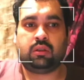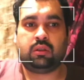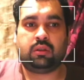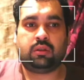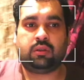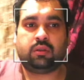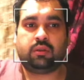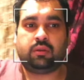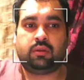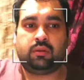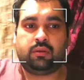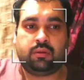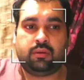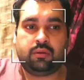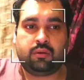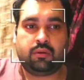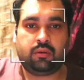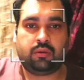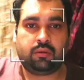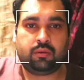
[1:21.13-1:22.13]

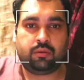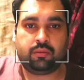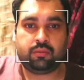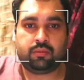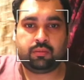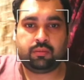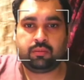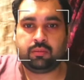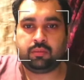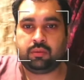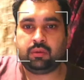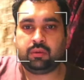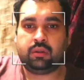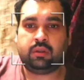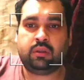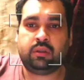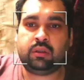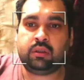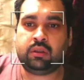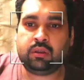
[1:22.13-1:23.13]
So
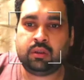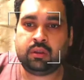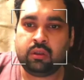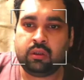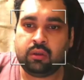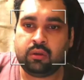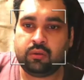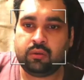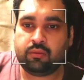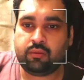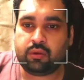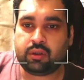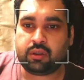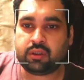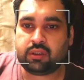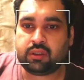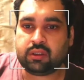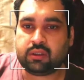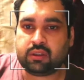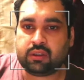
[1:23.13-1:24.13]

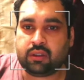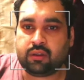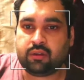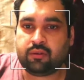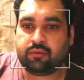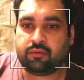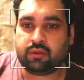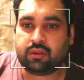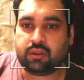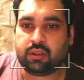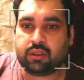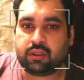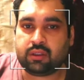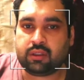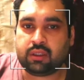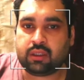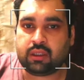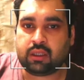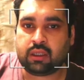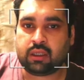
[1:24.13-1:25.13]
versus if there is an
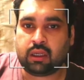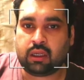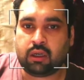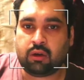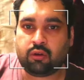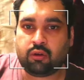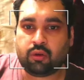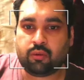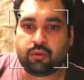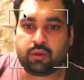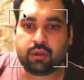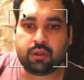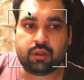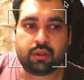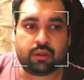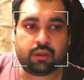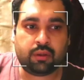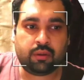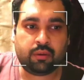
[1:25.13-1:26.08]
account over here.